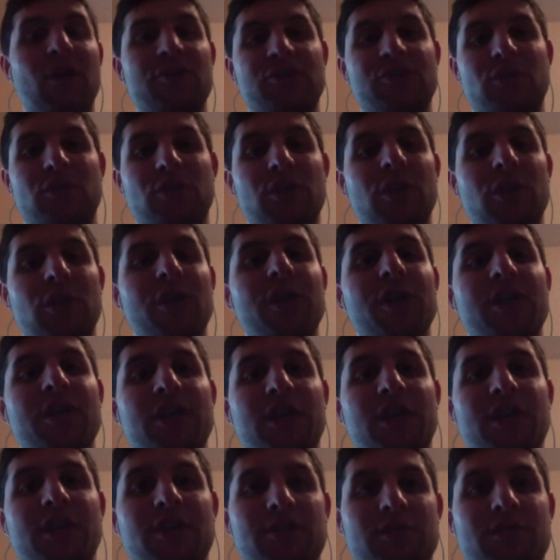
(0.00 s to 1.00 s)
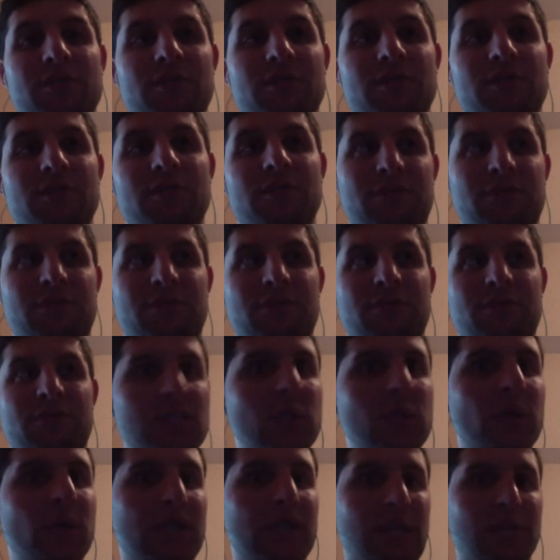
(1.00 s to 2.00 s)
learning by doing.
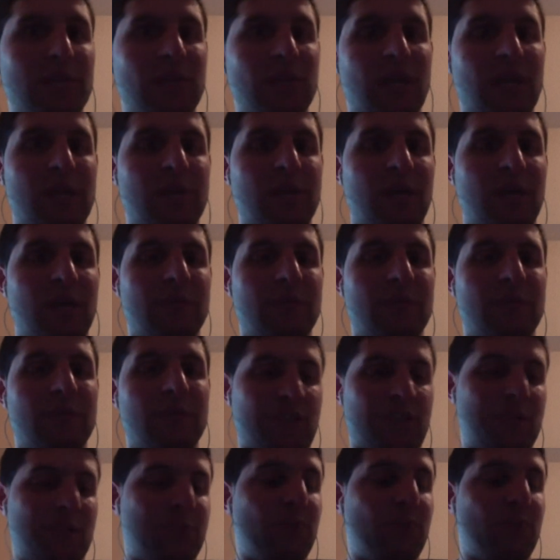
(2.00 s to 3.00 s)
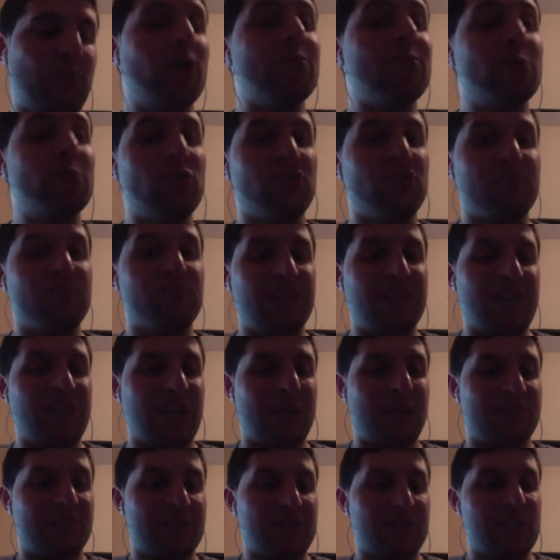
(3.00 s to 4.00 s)
I'm exploring movement, and I'm
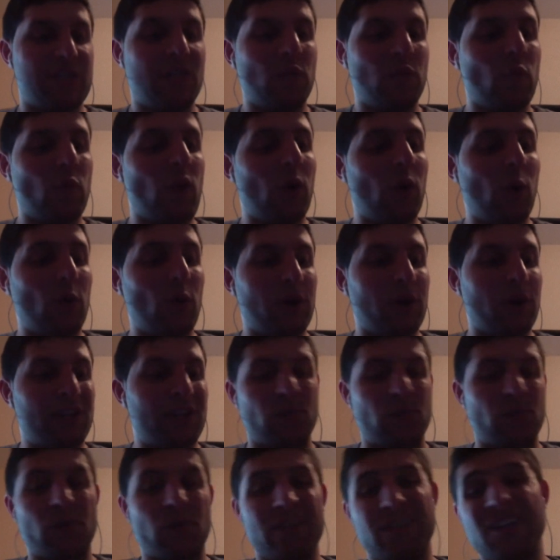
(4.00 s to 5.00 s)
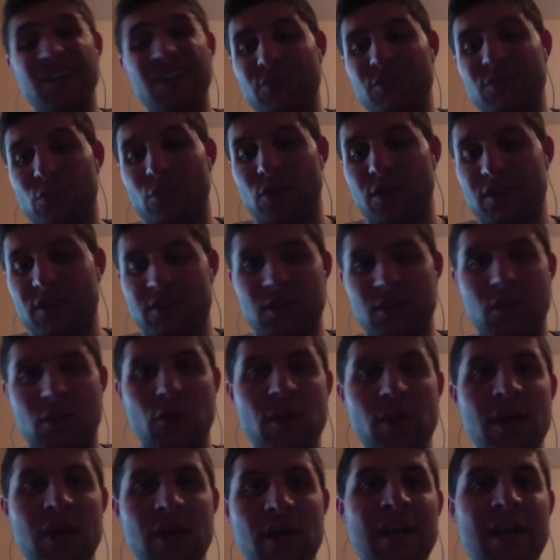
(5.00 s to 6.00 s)
seeing what works and what doesn't work. So
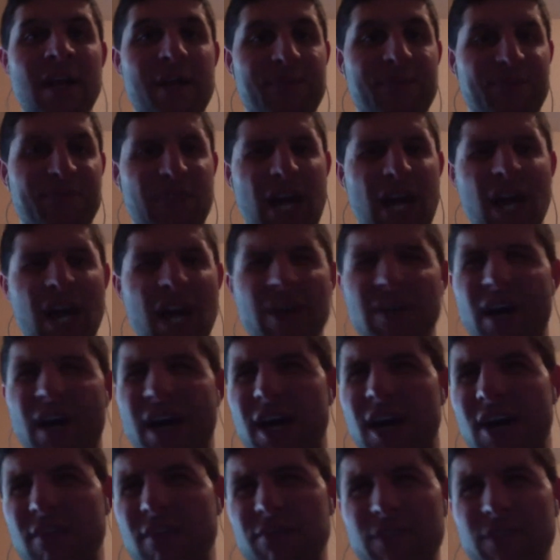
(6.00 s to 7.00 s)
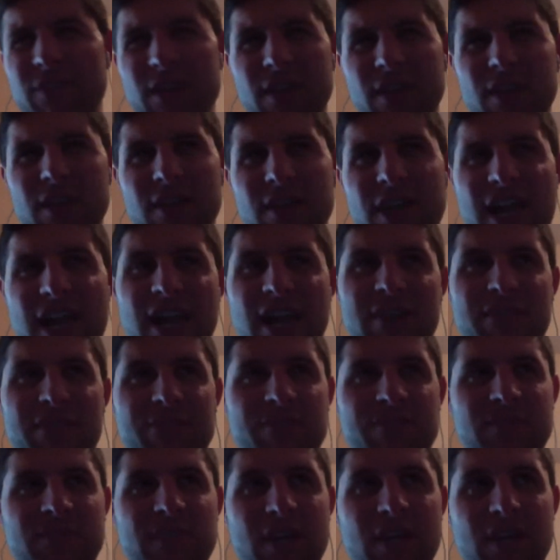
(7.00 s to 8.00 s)
I've
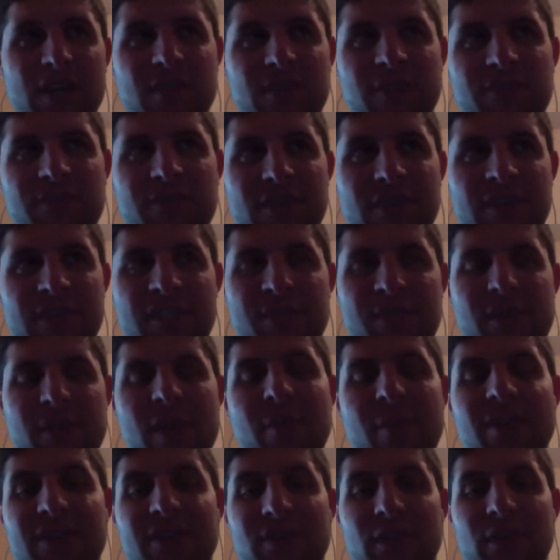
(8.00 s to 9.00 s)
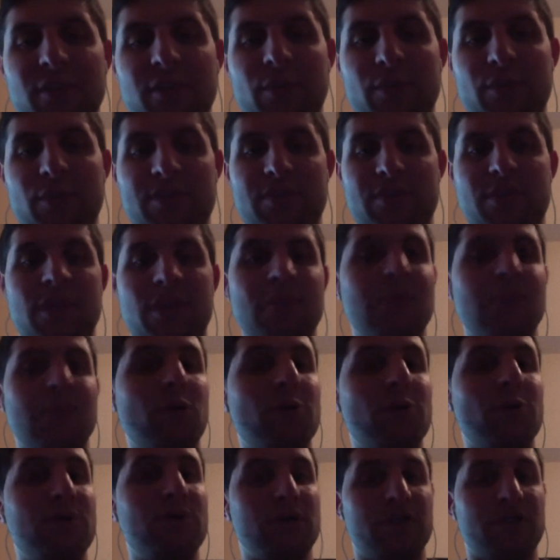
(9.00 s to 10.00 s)
kind of experimented a little bit with some hip
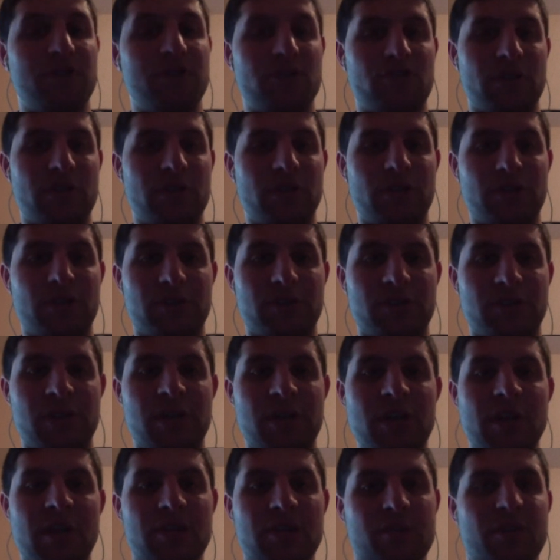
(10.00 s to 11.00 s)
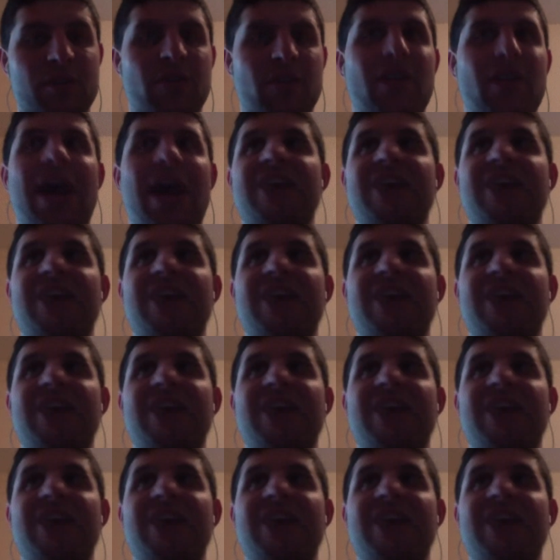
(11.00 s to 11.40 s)
mobility drills, some thoracic